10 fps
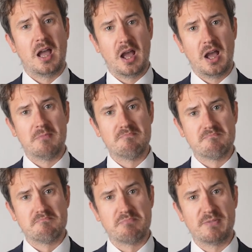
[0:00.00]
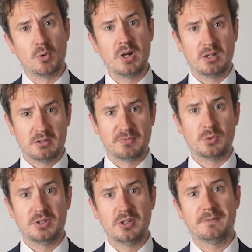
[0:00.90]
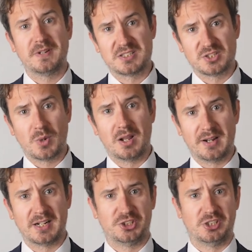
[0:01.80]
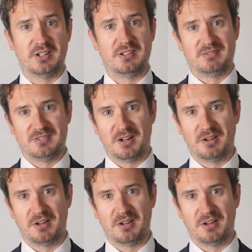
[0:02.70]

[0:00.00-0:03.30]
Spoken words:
But there were new things as well. And actually,